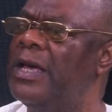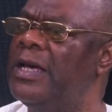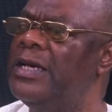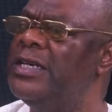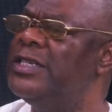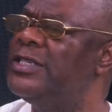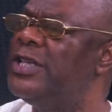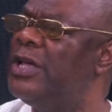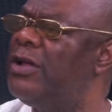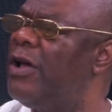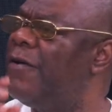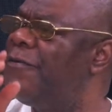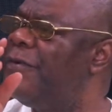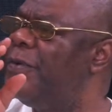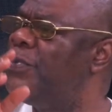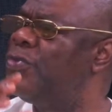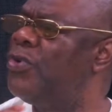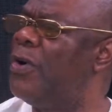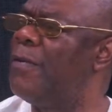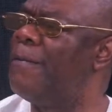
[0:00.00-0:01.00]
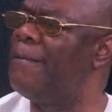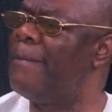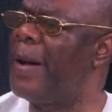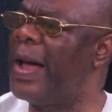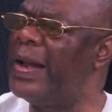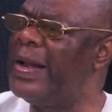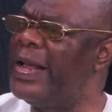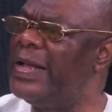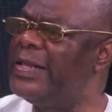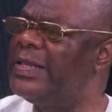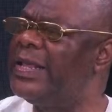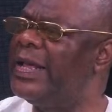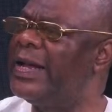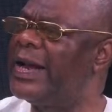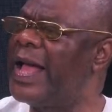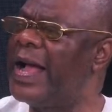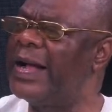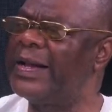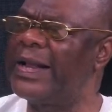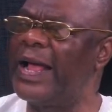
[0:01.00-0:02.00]
Instead of him to manage the
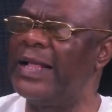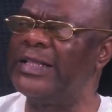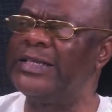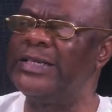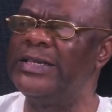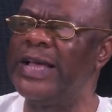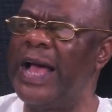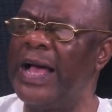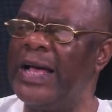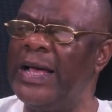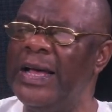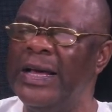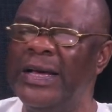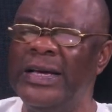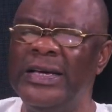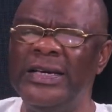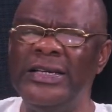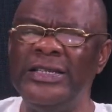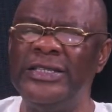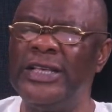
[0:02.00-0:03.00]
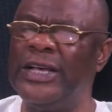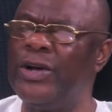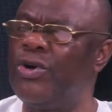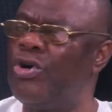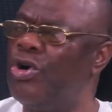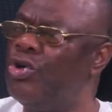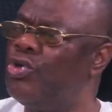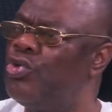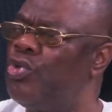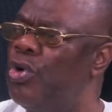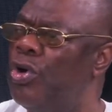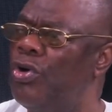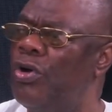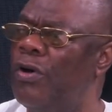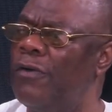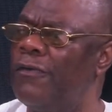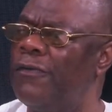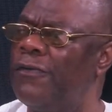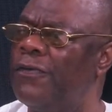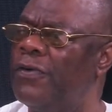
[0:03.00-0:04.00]
Iraq that he's in
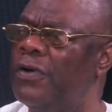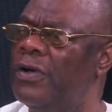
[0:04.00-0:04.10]
control of,